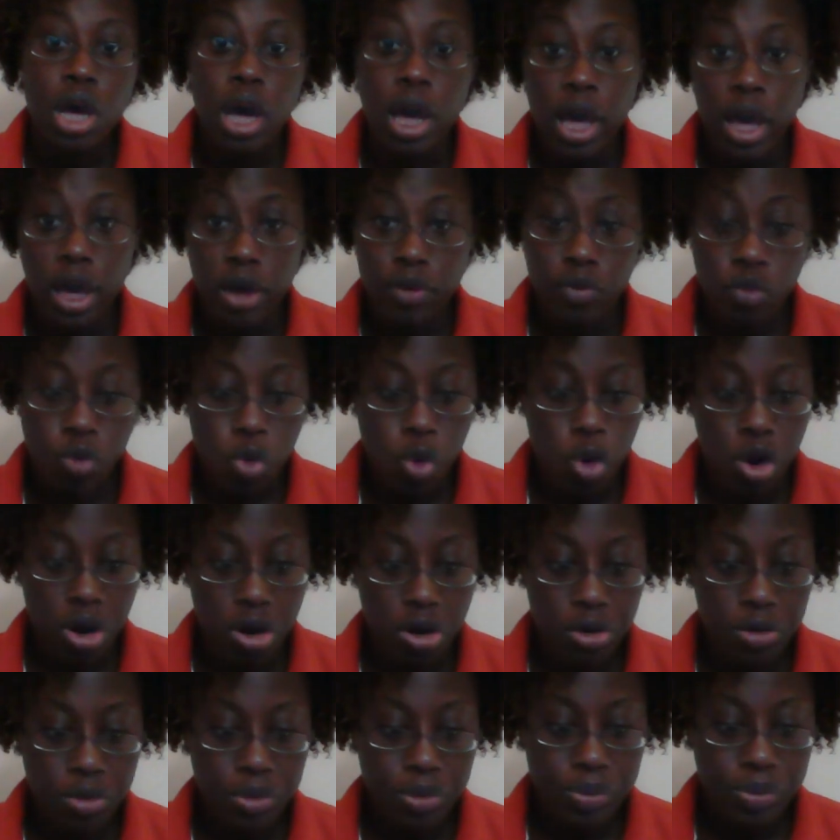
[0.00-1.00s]
I have
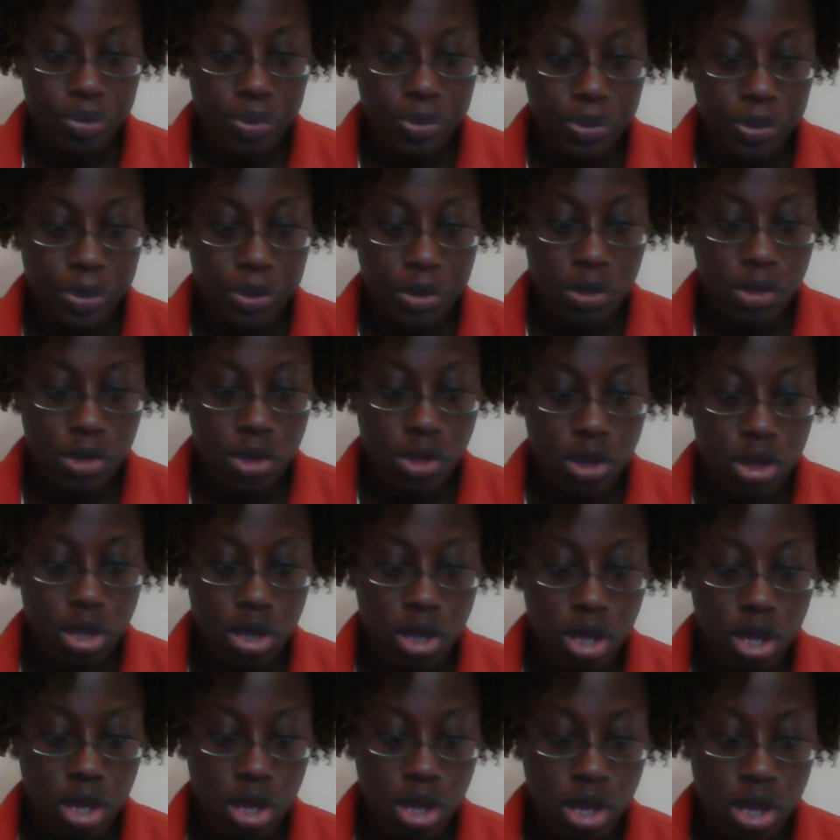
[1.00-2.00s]
water.
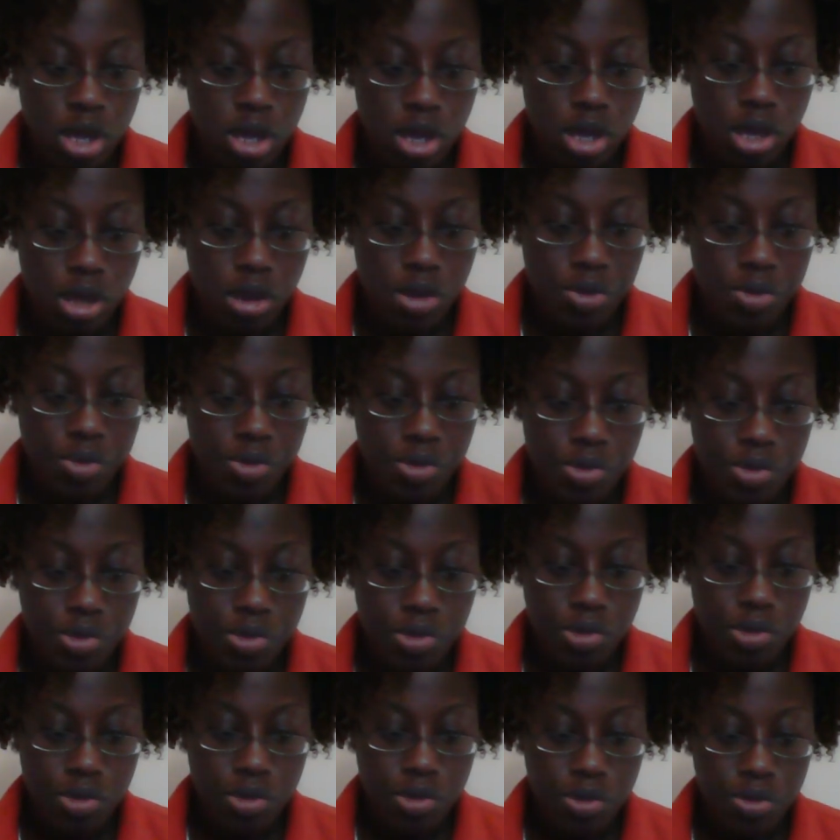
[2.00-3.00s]
I
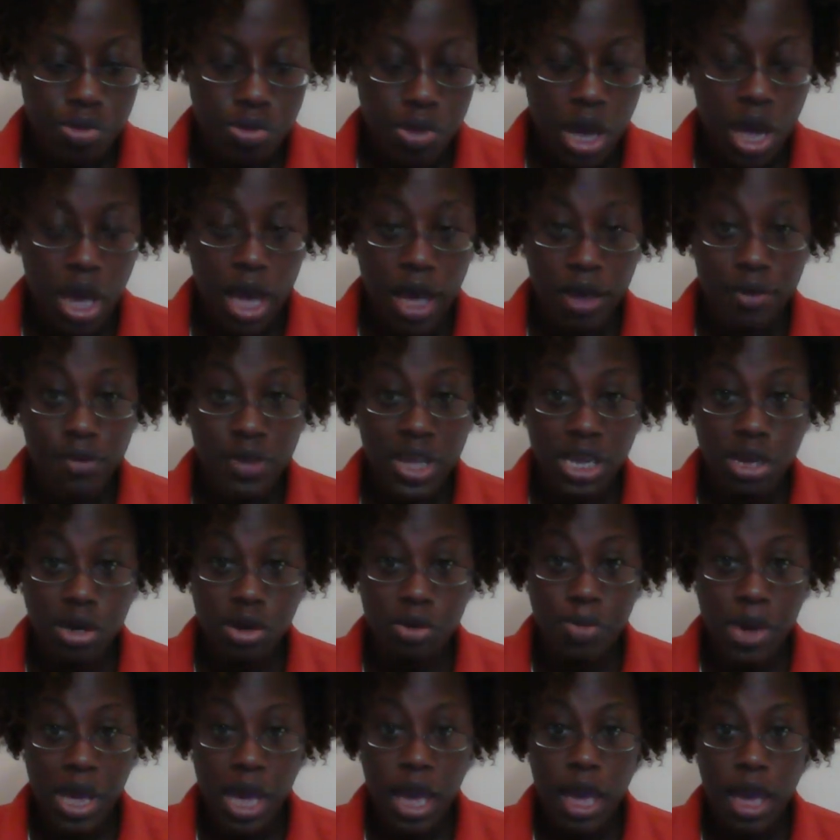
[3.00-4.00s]
have
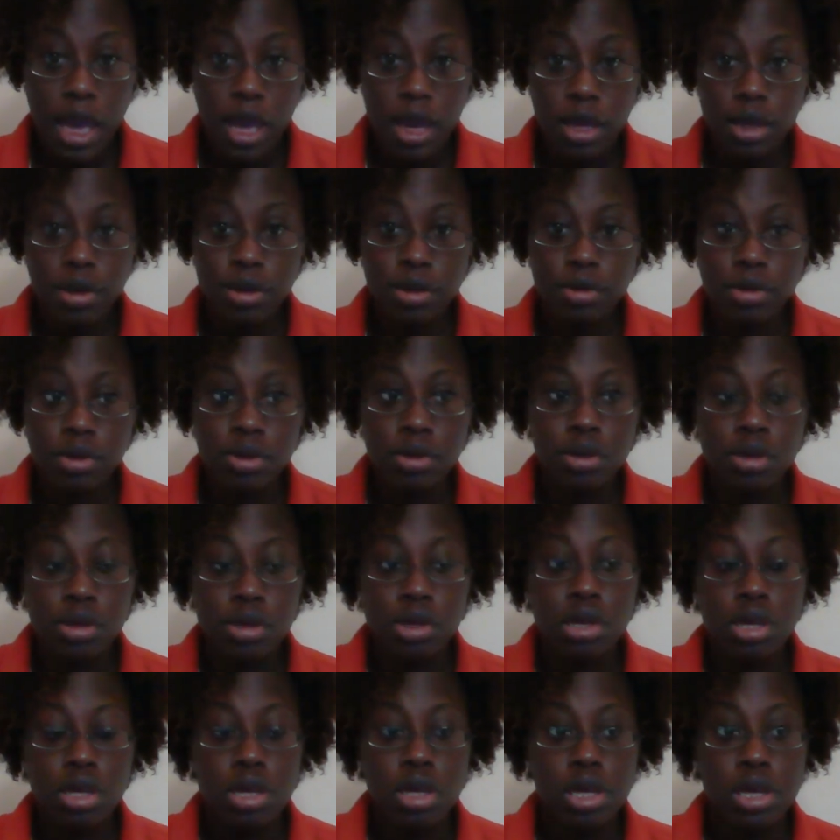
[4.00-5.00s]
heating pad,
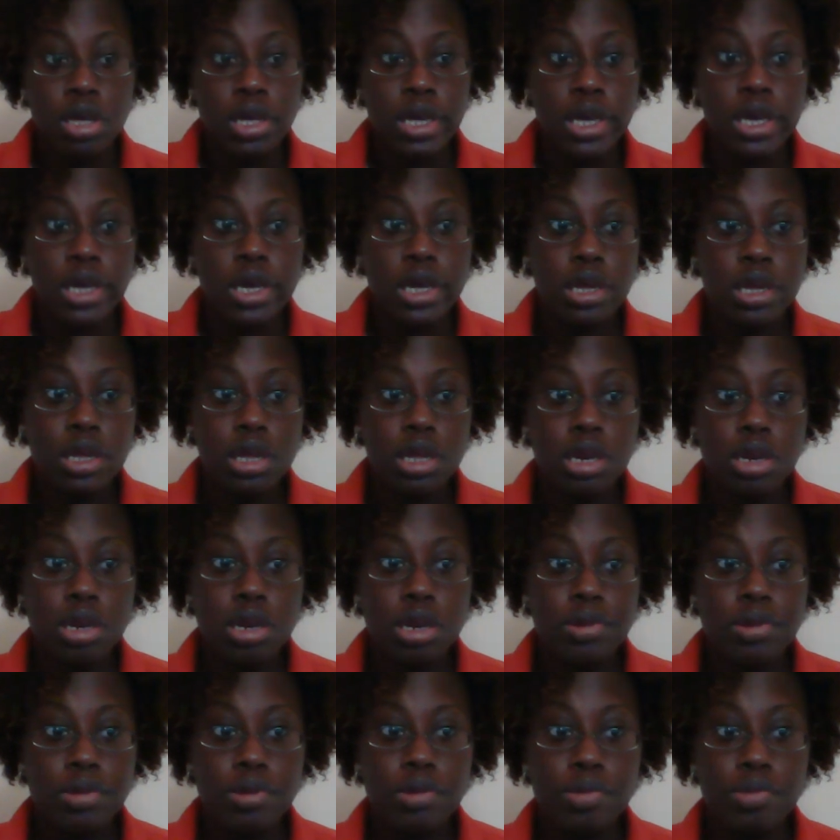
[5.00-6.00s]

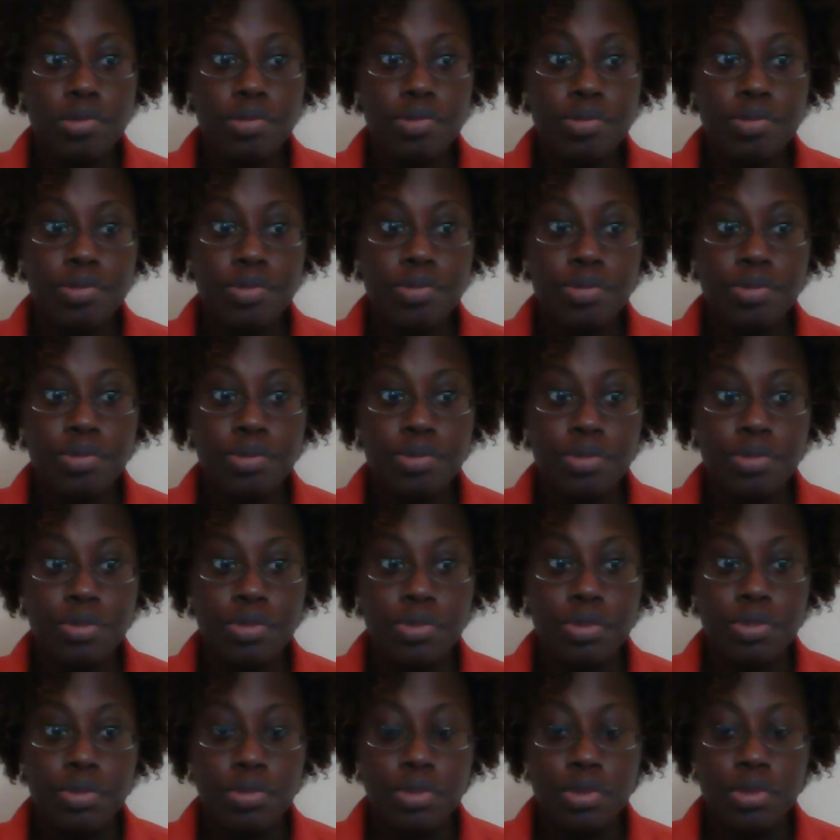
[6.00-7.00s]
and
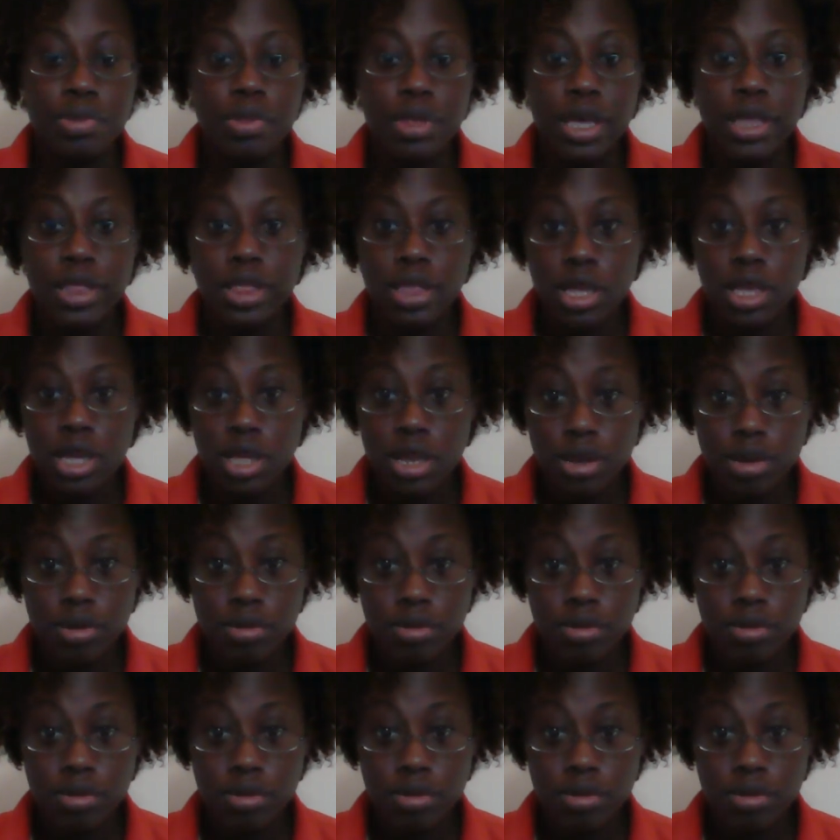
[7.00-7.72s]
that's it.